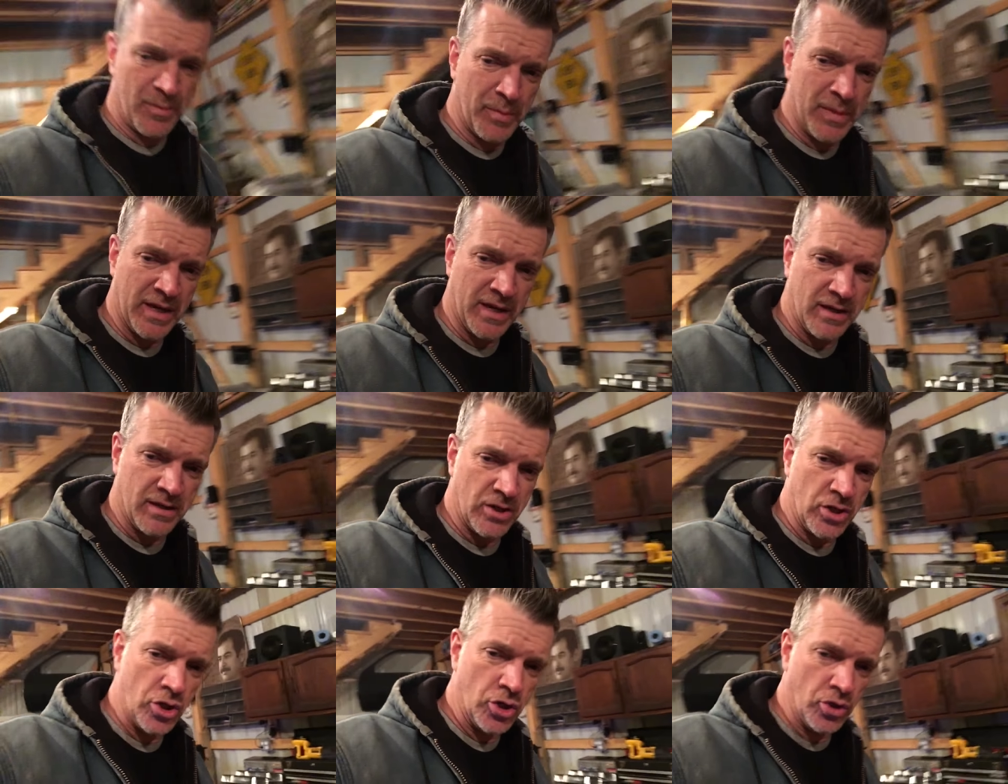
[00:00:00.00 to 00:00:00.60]

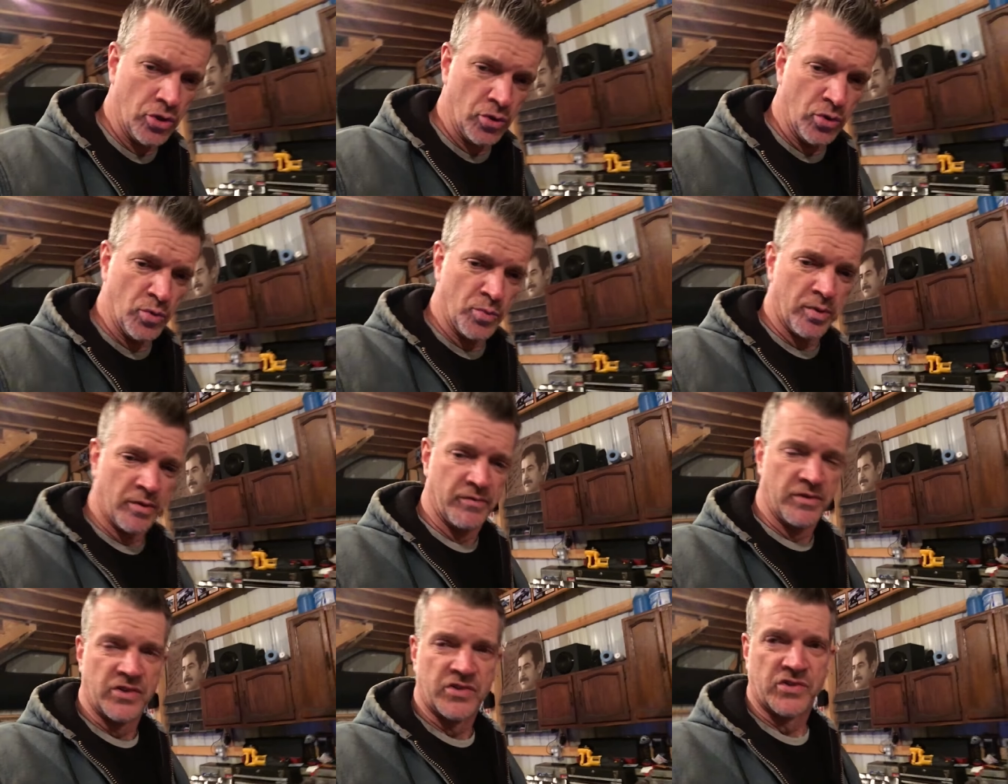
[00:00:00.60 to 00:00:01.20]
make new
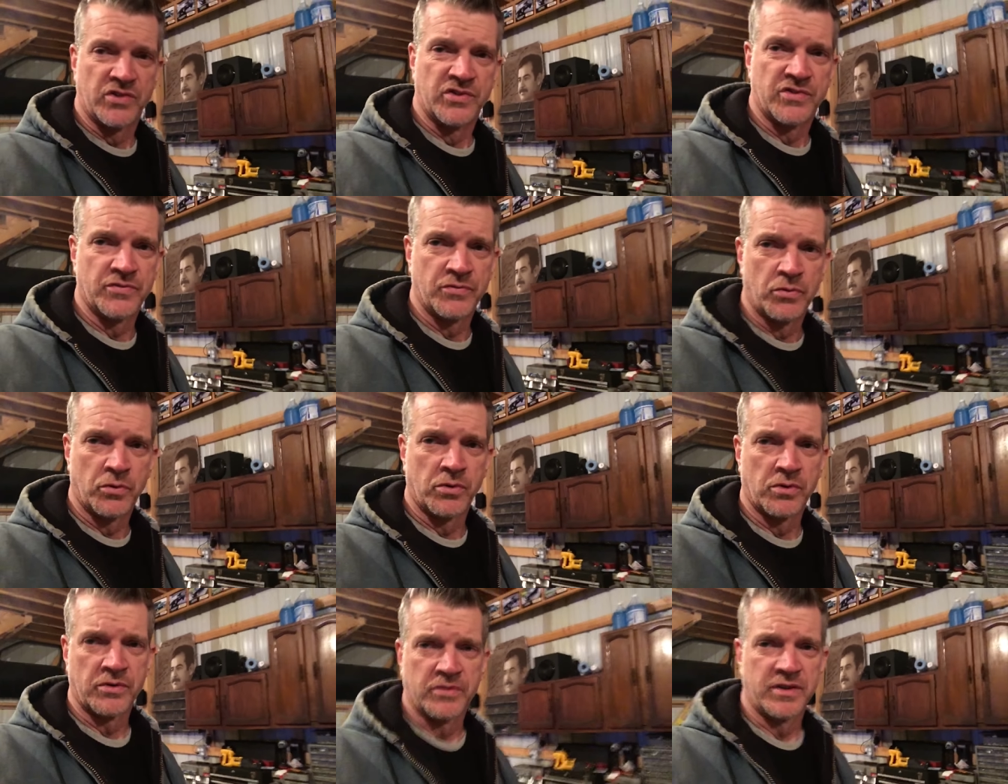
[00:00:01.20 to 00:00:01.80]
provisions
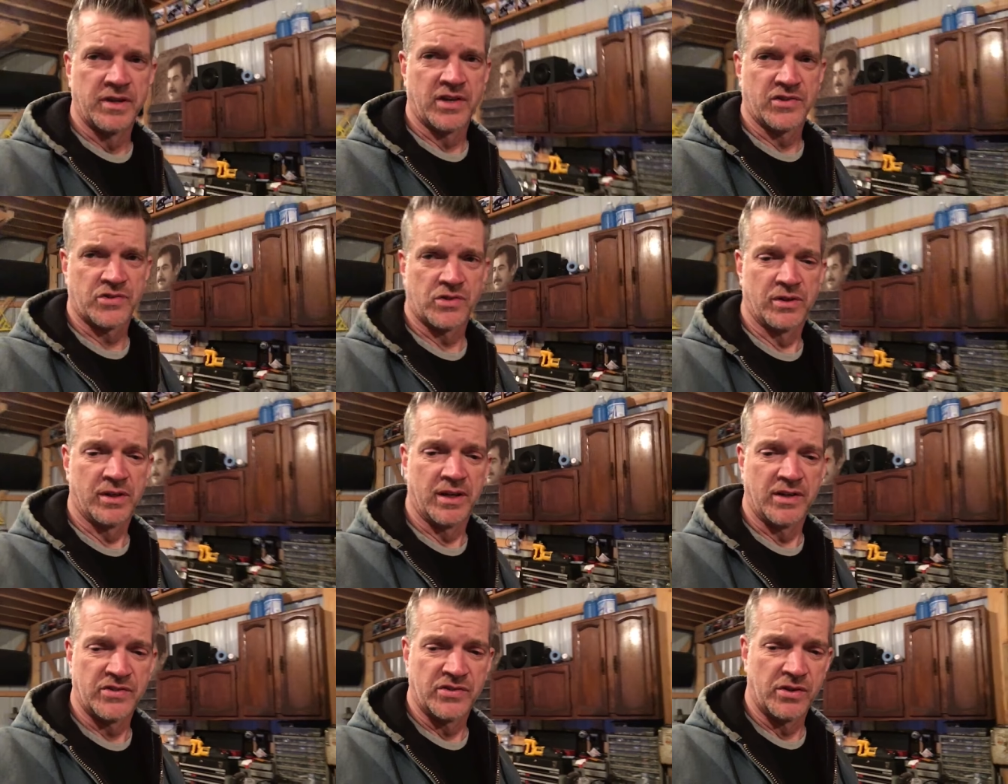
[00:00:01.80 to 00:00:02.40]
for the extra
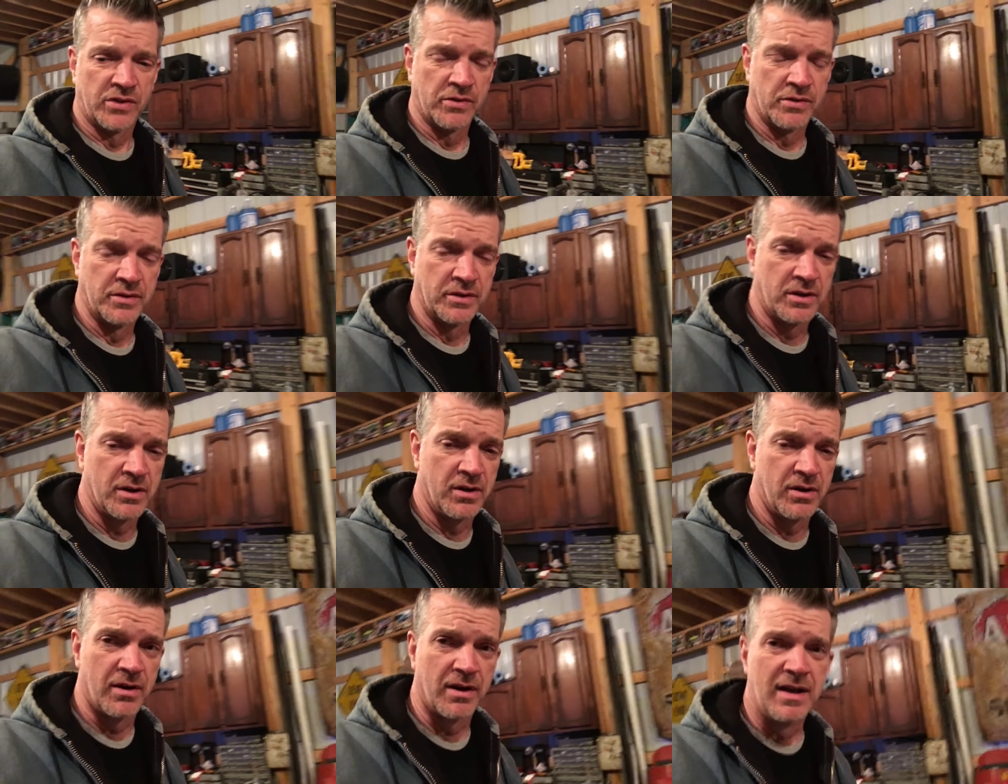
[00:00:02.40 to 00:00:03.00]
lights that are in the
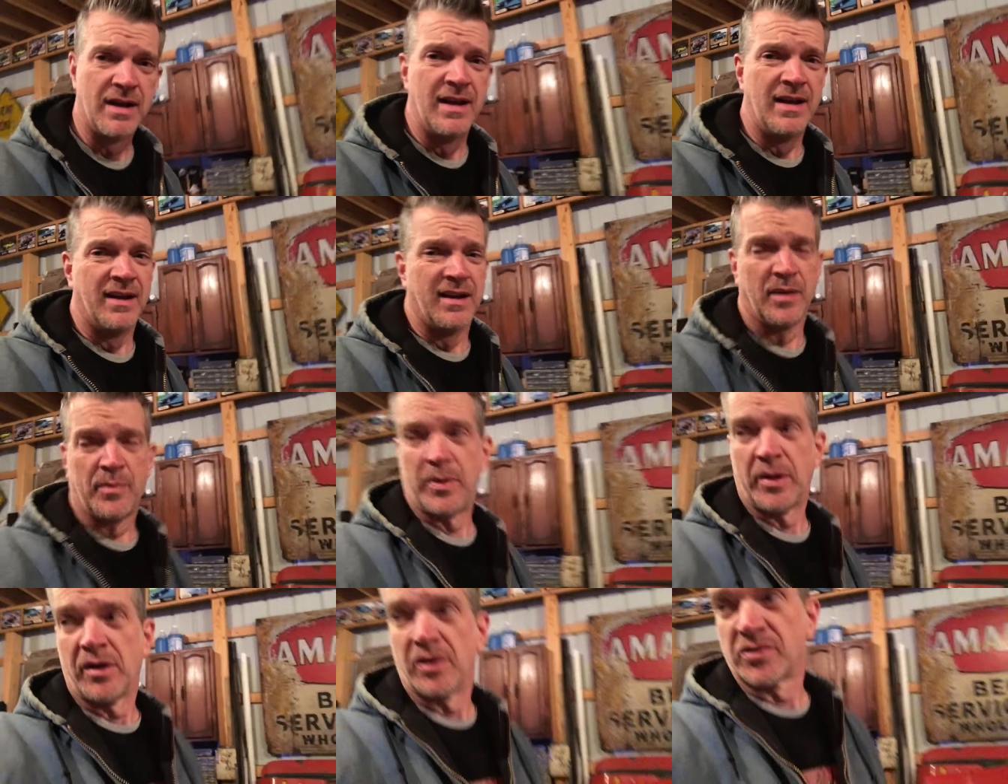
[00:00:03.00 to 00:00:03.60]
car.
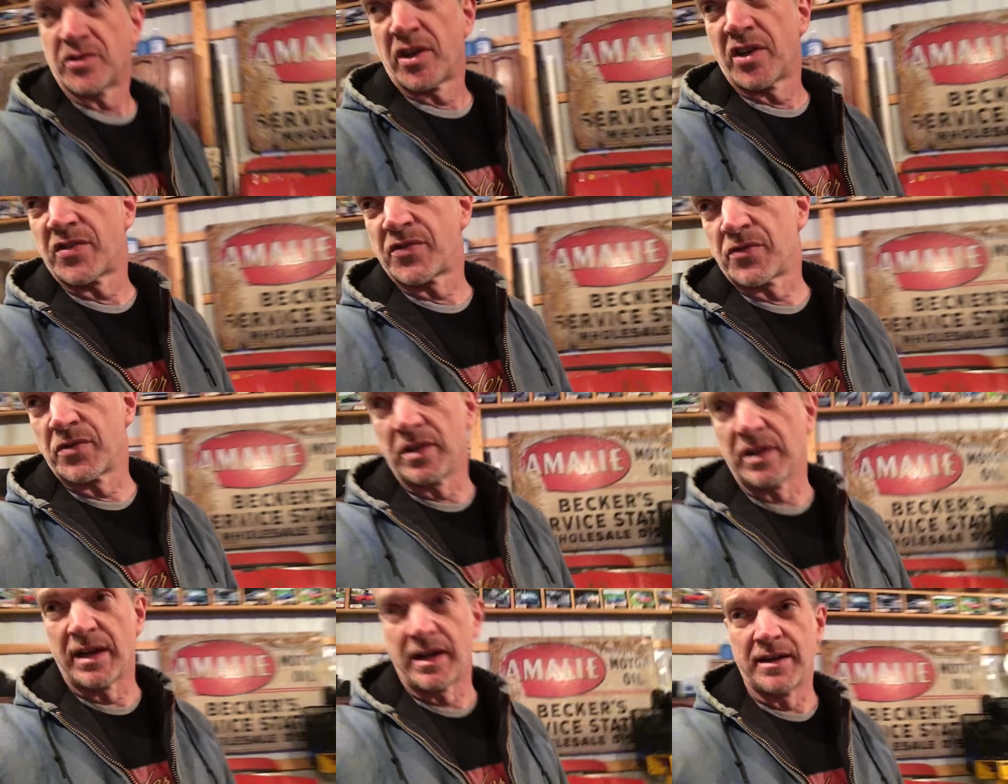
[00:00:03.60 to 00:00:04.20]
Apologize
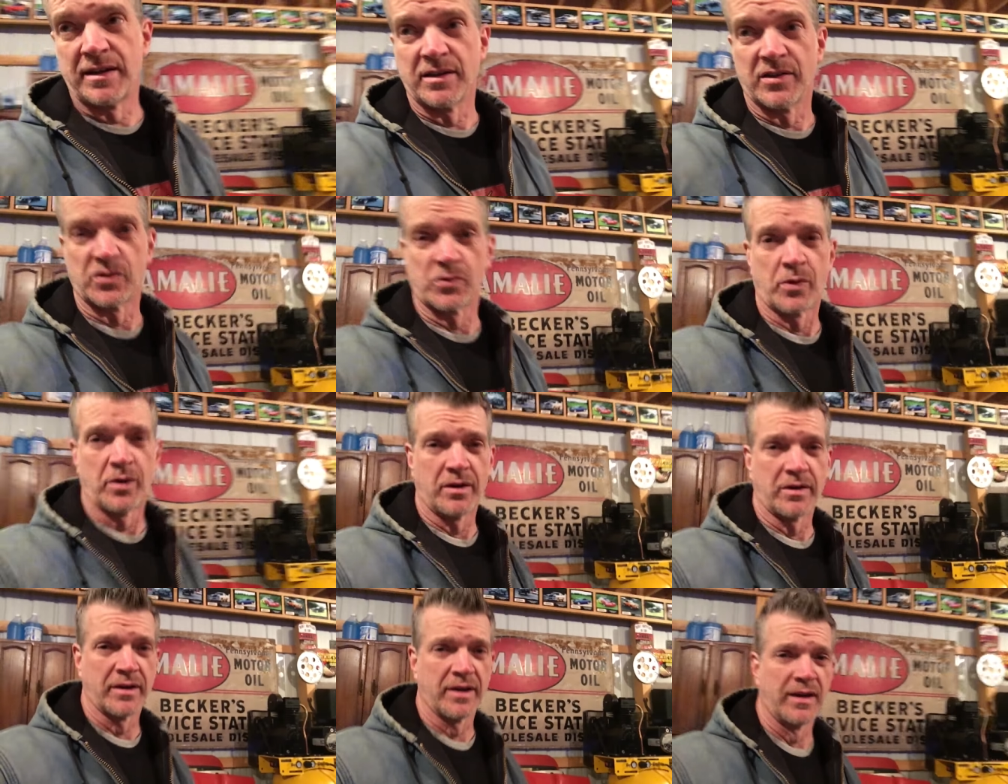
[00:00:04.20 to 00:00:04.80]
for the lighting as
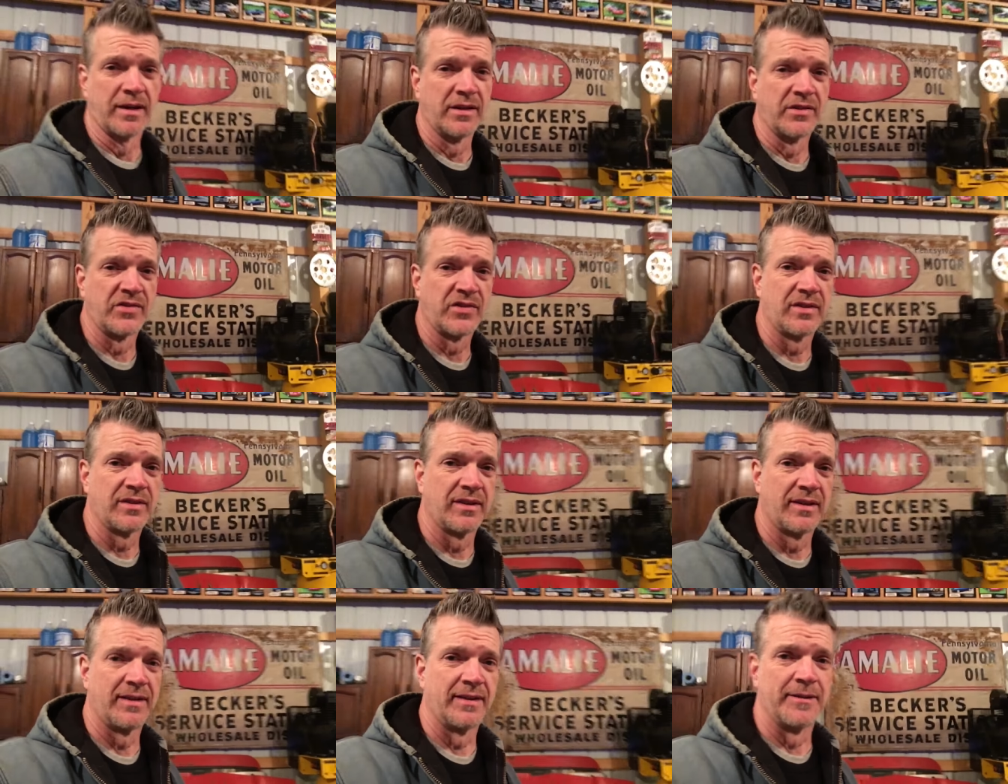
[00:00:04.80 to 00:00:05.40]
well,
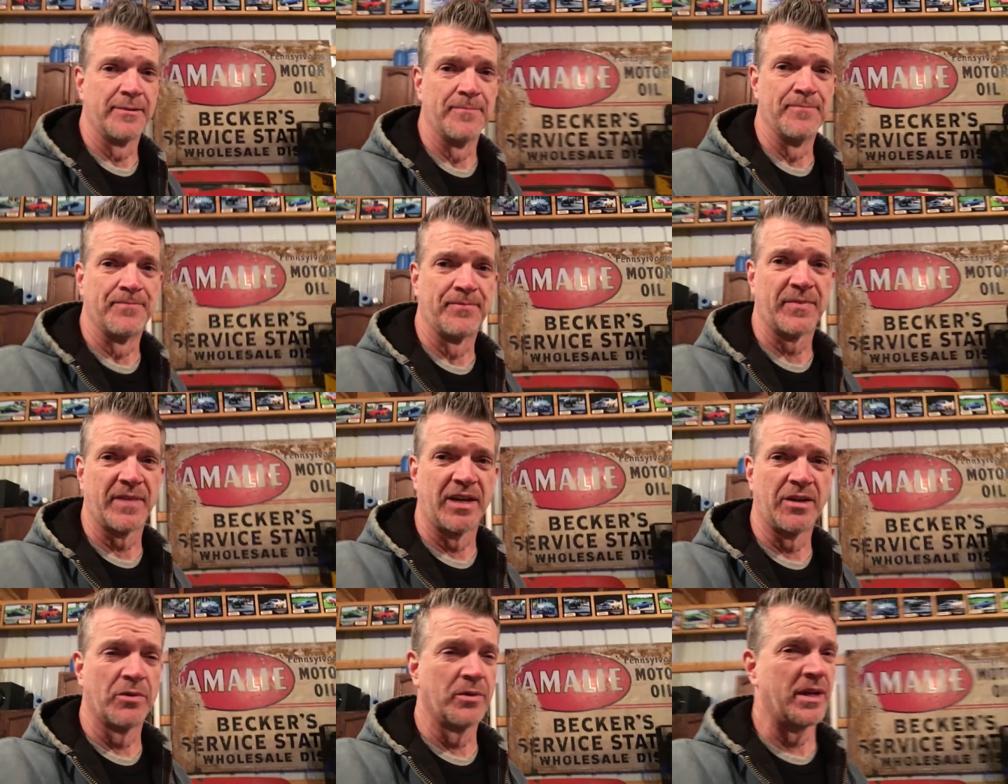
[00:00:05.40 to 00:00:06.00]
guys.
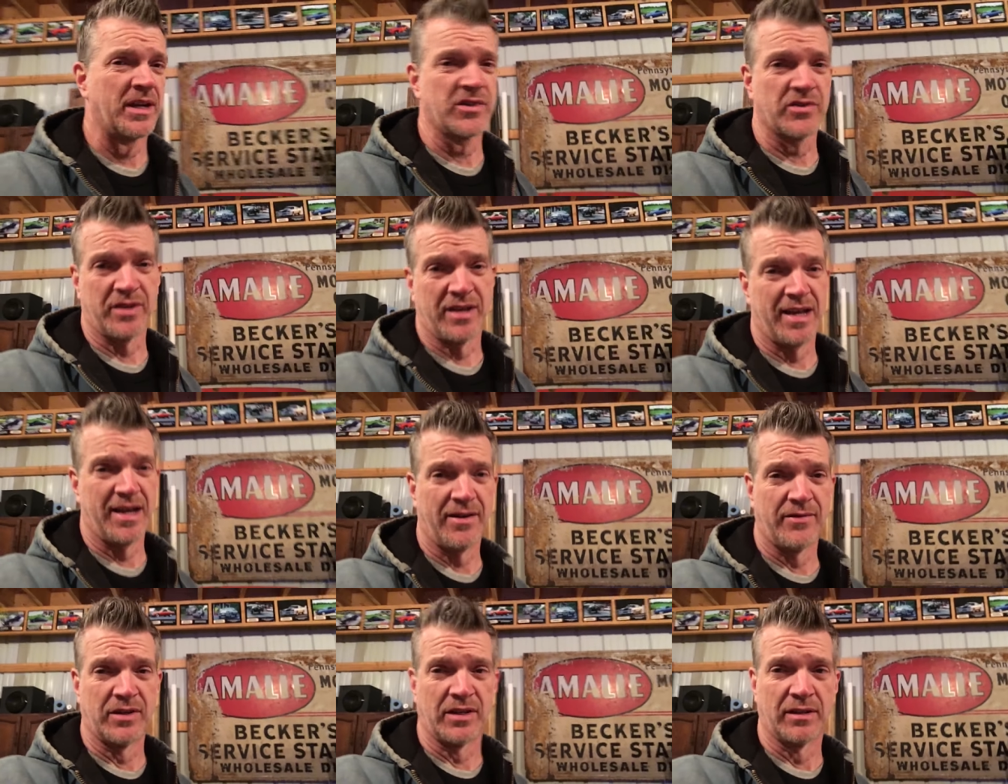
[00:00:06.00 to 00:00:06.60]
I don't actually
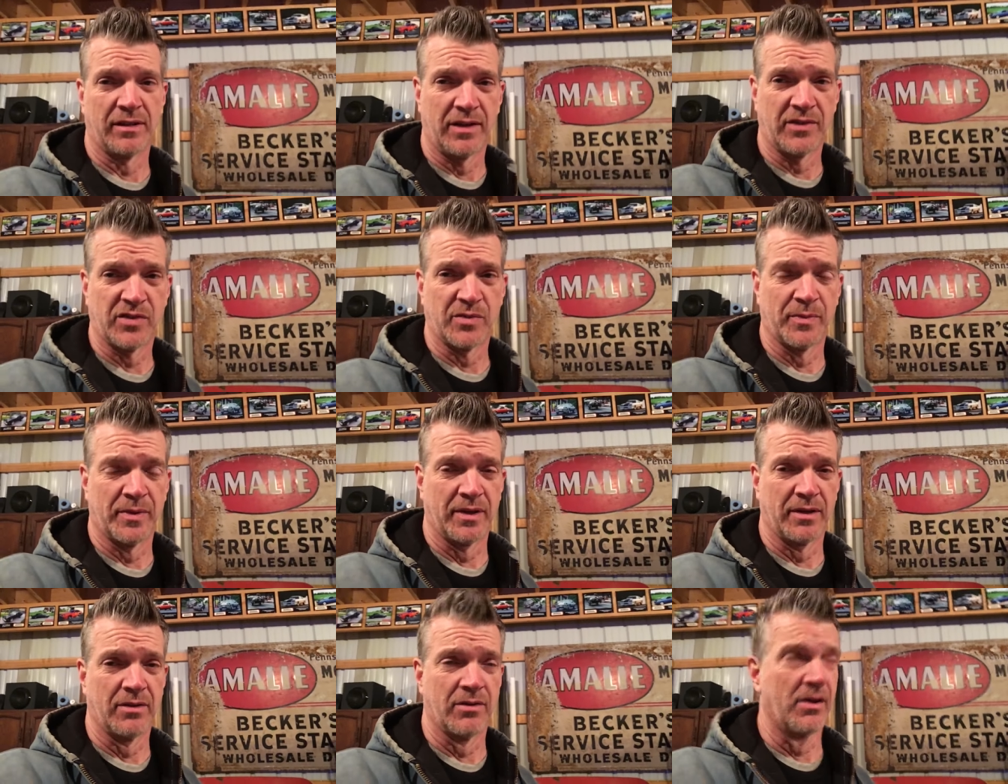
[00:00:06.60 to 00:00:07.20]
have any lights in
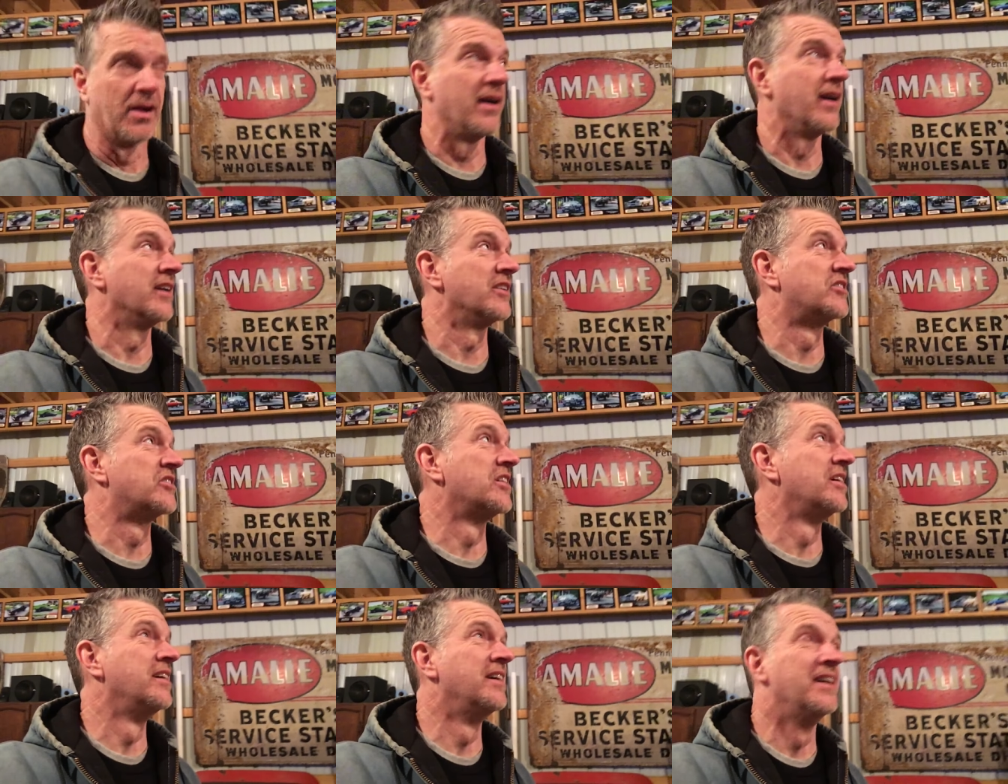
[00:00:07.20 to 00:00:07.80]
my
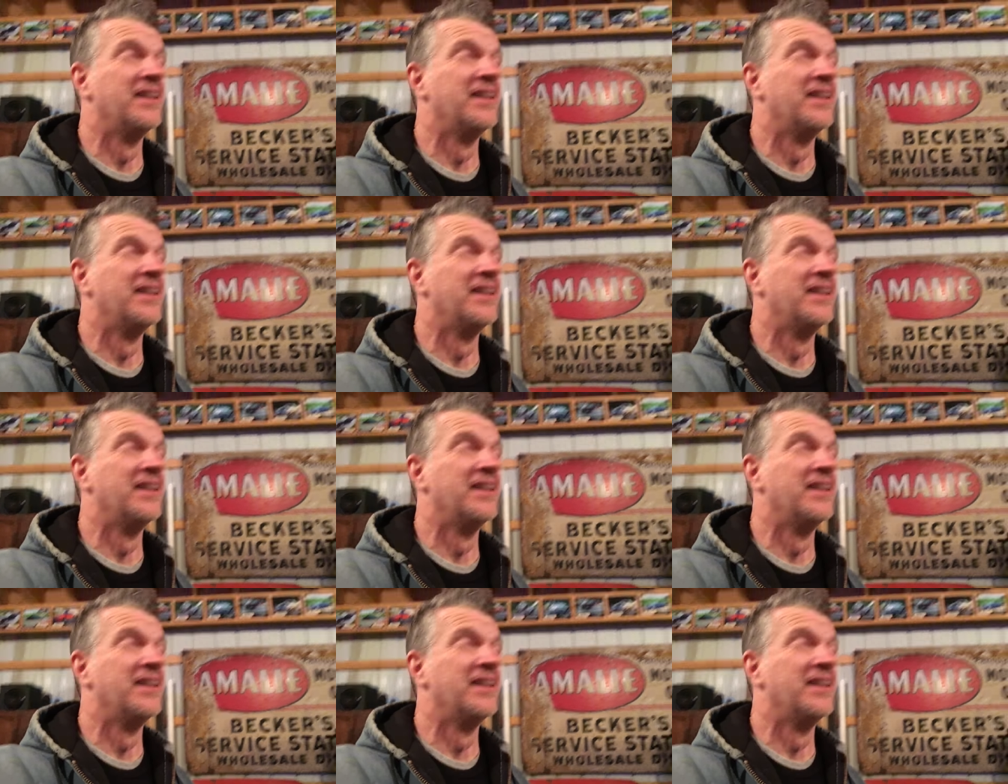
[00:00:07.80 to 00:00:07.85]
garage.